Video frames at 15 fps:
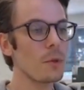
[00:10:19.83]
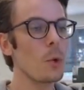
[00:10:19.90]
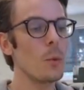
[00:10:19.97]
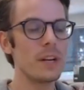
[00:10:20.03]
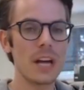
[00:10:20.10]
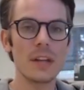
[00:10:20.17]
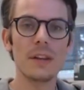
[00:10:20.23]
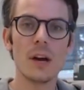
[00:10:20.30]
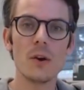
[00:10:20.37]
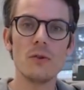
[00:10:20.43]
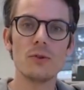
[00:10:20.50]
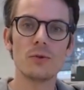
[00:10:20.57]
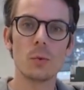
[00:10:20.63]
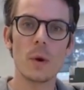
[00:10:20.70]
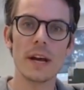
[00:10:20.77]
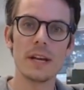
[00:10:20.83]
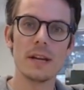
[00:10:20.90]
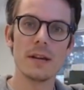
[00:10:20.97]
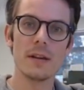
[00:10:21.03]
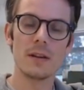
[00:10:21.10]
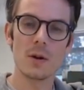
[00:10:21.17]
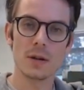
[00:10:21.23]
We done those
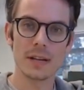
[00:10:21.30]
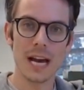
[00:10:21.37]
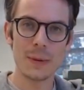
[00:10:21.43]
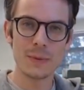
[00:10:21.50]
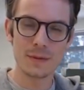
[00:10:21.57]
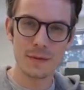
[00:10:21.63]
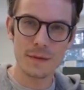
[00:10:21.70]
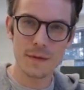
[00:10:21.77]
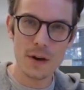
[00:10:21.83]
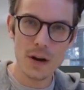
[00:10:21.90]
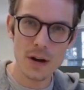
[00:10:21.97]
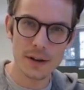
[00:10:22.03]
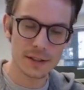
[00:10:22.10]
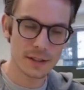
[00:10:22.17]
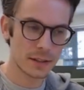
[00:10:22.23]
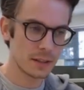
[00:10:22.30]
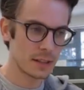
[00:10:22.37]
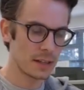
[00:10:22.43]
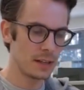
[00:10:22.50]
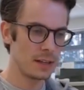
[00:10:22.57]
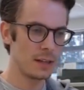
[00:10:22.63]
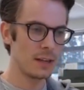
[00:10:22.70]
when lockdown was
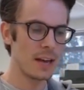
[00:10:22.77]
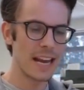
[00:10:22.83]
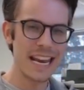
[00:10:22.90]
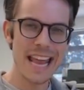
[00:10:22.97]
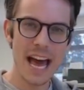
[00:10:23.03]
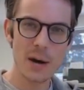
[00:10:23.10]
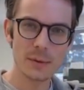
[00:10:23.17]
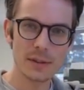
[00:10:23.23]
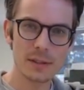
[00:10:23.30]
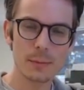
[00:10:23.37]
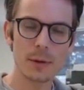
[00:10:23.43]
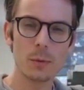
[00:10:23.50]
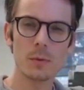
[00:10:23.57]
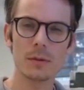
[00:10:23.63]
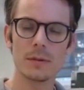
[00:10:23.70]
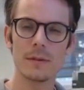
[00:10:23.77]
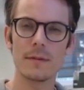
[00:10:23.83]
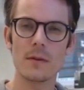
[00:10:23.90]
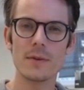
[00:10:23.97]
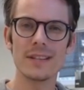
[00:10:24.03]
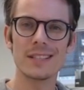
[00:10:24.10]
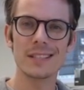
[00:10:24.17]
first announced, but it wasn't a
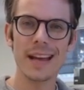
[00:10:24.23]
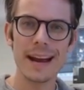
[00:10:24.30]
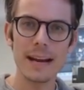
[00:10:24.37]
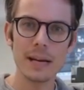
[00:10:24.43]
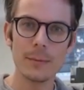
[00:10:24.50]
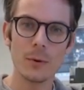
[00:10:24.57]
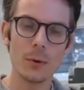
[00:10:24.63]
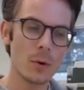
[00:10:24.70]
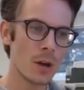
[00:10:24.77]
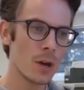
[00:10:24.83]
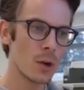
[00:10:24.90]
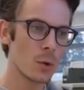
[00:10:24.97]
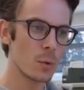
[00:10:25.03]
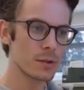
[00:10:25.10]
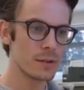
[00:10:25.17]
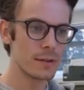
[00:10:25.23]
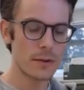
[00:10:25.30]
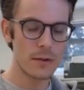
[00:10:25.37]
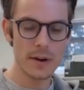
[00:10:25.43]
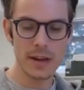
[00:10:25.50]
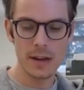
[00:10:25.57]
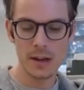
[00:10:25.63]
very scalable, wasn't a
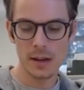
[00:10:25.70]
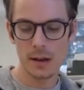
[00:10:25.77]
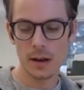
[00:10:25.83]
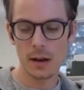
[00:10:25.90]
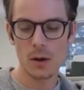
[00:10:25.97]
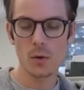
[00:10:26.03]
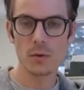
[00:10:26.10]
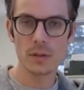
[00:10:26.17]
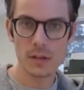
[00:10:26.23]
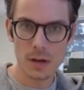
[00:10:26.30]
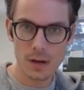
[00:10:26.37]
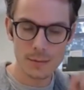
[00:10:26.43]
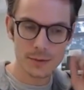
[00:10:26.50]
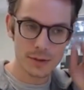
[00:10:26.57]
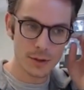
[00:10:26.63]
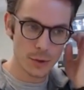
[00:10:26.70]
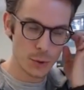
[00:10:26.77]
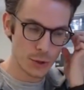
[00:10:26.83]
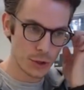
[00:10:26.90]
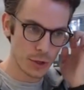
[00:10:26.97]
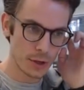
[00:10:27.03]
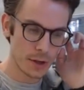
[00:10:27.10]
very long-term
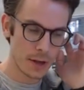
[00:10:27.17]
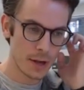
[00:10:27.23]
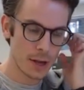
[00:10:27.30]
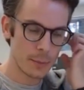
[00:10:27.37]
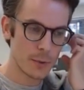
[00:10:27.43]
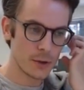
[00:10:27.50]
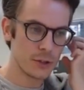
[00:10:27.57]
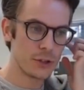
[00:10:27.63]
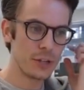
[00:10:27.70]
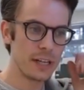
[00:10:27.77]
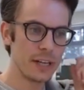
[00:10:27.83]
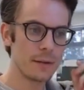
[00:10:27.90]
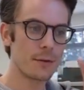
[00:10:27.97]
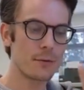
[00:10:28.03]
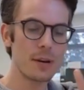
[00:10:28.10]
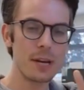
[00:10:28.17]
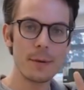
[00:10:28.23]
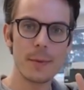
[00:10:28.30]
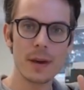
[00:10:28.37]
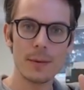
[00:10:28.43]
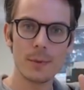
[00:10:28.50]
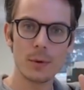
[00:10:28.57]
solution, because you needed
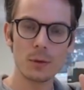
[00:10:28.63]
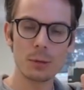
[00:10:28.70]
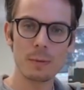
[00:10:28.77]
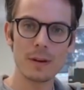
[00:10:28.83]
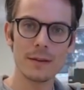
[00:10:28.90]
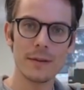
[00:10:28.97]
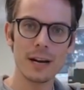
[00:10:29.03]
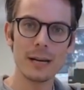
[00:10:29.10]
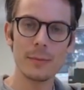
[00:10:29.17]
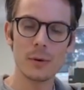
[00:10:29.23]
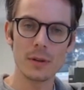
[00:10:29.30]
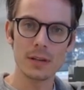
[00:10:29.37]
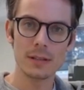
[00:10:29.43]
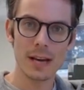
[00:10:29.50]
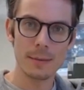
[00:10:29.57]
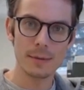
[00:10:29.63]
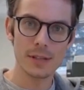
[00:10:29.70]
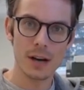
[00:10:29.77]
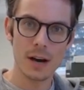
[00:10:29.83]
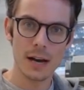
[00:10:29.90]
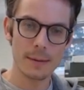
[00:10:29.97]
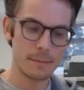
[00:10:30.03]
3 people to be available at the same
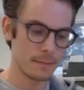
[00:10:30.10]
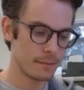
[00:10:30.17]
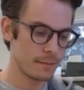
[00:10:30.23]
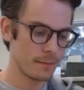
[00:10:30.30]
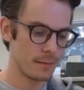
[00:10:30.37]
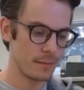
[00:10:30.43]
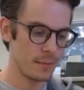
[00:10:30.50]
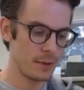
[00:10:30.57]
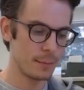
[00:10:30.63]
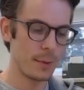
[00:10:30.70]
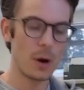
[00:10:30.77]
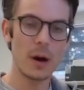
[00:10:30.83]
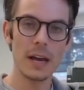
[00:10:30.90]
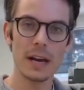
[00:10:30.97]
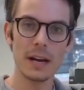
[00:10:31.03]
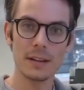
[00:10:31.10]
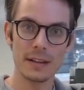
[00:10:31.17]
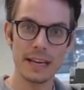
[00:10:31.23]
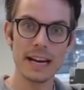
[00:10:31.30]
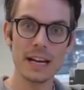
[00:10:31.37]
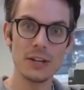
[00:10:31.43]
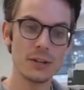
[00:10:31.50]
time: the buyer,
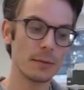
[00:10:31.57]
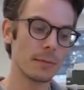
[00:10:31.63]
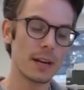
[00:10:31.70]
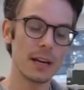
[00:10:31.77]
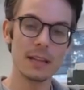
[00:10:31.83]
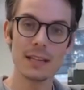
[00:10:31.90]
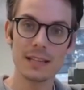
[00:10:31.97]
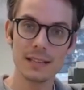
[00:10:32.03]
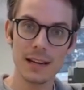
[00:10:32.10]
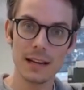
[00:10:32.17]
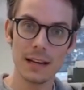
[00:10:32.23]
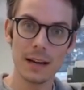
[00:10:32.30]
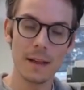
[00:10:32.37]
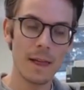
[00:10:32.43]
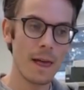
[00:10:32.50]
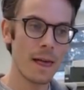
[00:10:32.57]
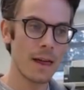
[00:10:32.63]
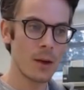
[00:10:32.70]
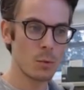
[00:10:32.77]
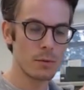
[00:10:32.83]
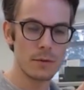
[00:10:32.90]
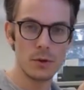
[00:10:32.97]
the agent, and the seller.
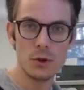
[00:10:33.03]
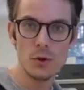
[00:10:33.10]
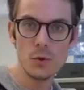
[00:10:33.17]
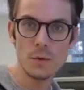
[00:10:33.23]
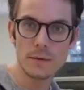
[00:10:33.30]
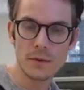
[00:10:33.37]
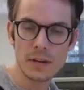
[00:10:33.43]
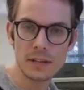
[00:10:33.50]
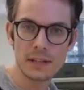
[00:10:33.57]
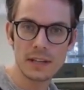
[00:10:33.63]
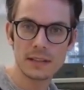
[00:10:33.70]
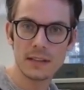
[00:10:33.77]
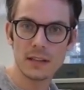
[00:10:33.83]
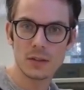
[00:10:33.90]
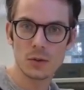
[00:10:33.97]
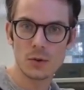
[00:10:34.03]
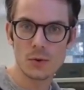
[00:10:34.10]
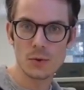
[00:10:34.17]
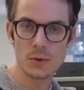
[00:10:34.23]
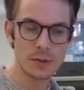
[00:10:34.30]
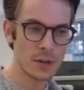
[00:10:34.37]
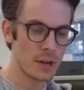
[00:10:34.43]
With the new 360
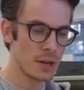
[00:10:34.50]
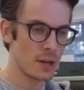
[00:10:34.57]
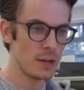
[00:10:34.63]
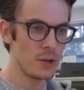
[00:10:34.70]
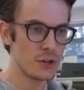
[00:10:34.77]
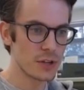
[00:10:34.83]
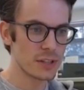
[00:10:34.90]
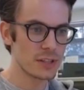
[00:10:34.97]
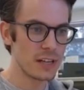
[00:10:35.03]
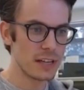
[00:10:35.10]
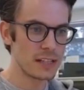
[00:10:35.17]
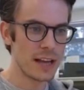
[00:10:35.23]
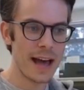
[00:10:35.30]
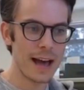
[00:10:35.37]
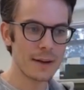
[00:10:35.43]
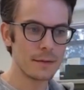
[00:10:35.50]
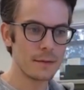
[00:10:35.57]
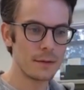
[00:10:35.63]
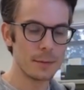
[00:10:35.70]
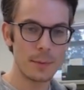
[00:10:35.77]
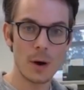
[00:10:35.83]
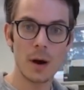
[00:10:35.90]
tours, you just need to have
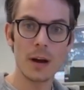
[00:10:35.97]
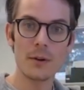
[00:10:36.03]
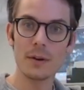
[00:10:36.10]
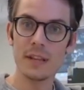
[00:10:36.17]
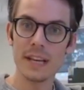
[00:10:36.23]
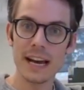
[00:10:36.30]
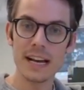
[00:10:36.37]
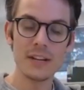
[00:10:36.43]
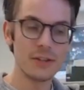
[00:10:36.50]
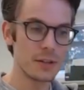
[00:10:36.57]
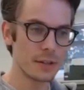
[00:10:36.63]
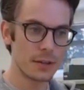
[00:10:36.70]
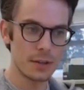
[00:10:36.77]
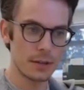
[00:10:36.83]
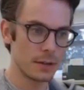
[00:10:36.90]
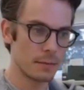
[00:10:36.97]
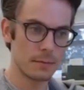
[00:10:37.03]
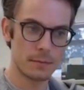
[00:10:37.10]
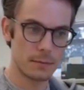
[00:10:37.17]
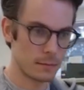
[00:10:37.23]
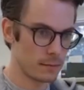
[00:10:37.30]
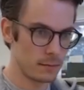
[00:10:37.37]
the buyer and the agent
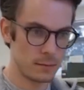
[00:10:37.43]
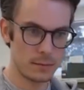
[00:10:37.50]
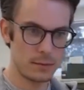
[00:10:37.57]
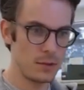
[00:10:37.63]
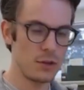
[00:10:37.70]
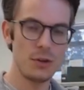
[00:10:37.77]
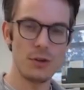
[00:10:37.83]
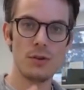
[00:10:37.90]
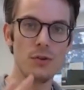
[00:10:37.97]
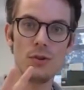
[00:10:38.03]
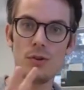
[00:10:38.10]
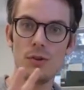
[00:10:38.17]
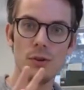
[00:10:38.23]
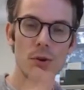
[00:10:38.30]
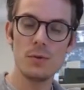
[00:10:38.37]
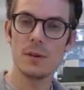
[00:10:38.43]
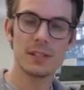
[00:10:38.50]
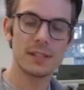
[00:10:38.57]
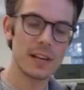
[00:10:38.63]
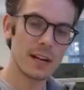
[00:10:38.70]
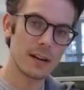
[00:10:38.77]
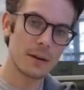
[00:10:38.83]
your
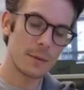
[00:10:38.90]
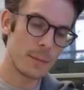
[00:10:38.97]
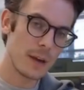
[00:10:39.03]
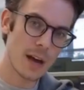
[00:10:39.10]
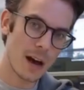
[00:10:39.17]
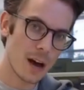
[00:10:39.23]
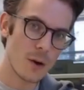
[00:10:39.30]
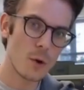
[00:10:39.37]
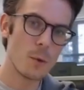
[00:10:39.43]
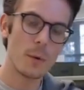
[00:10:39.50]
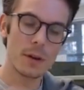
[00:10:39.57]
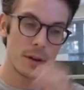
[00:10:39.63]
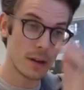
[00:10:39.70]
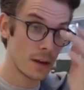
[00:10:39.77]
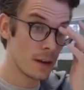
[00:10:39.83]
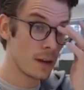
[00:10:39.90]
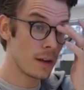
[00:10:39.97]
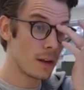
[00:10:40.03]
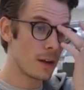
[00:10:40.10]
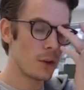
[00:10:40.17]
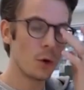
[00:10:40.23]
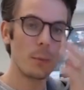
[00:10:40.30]
seller can be at home and
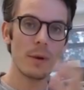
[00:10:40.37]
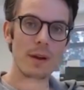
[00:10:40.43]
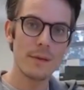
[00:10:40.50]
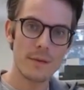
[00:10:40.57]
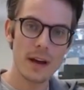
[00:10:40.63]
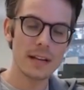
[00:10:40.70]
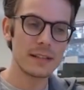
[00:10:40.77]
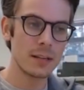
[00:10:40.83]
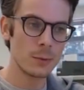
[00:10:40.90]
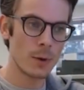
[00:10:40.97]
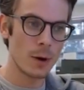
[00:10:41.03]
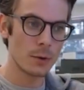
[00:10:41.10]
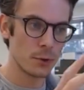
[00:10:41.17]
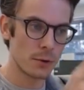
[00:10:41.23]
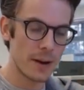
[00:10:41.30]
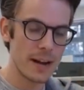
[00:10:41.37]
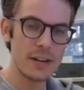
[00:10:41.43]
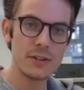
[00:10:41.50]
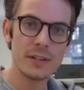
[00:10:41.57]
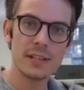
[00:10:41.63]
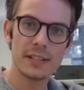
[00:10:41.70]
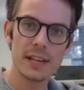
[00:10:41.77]
not be affected whilst your
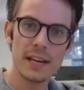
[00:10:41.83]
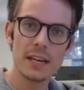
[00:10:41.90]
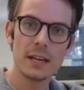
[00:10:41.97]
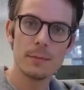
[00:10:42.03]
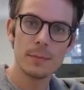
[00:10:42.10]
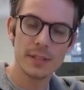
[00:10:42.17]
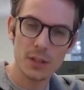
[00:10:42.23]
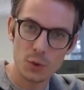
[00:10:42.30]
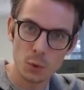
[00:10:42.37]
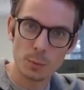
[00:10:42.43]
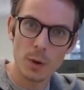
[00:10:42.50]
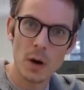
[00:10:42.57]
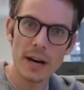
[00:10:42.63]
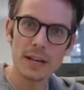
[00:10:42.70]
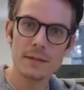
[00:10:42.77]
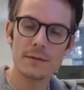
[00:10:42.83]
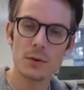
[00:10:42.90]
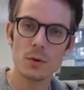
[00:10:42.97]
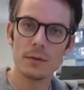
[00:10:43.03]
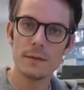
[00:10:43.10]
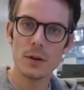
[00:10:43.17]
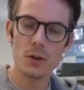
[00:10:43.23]
agent is taking potential buyers
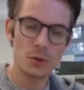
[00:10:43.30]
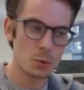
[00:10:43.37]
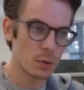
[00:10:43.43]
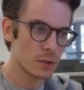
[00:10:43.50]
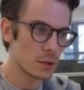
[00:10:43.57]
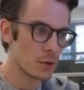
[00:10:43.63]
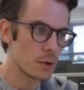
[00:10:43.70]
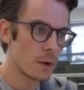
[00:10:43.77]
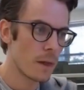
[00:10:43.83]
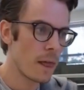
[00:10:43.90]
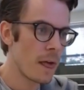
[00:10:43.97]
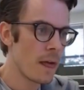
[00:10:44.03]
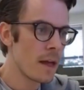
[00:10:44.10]
for a virtual tour.